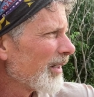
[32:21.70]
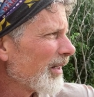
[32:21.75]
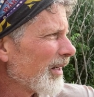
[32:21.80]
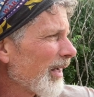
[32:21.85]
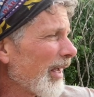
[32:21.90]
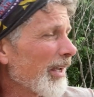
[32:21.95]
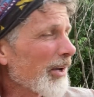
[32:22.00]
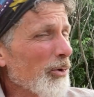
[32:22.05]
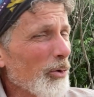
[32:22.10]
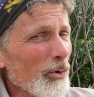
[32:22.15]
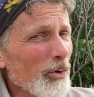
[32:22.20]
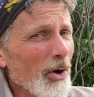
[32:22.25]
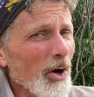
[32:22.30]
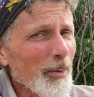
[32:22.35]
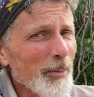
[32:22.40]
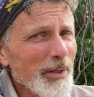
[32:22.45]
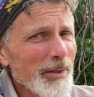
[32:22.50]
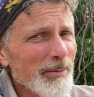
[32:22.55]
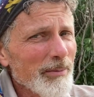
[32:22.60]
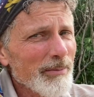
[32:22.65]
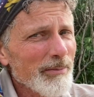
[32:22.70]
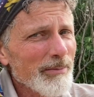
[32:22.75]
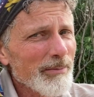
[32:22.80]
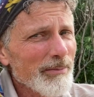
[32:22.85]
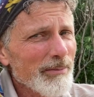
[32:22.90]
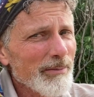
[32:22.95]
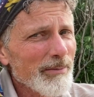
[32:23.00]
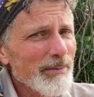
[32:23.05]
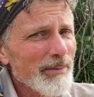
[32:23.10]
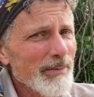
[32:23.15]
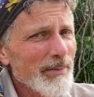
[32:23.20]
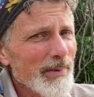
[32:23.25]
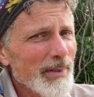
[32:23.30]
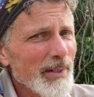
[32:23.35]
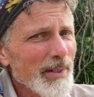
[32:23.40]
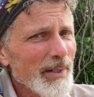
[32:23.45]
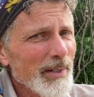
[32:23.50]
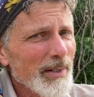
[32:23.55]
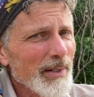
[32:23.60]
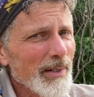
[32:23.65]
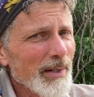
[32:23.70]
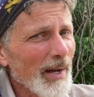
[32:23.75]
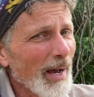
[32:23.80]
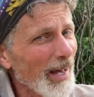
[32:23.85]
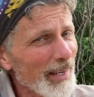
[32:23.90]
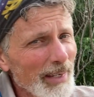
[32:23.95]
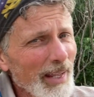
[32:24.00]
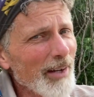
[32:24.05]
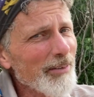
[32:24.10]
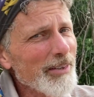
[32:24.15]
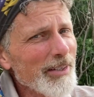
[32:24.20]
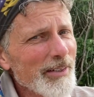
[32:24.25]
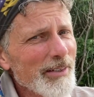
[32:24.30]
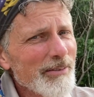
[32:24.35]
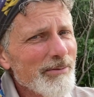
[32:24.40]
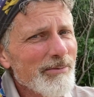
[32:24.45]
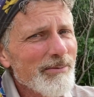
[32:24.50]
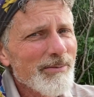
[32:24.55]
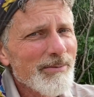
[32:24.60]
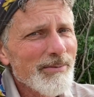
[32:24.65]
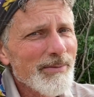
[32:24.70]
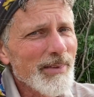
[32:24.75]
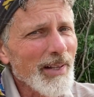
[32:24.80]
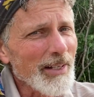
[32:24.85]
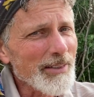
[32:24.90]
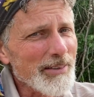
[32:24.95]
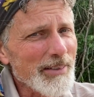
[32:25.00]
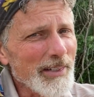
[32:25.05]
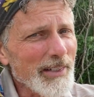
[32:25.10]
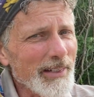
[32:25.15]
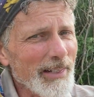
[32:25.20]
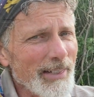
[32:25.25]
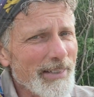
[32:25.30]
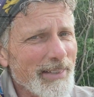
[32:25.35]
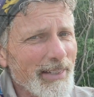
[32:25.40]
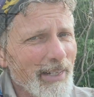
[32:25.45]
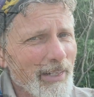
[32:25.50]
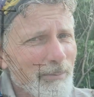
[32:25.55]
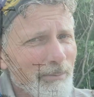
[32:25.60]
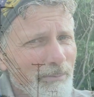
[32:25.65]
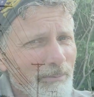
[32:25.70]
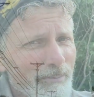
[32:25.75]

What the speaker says: Acorn Army, I love you. I'll see you next time.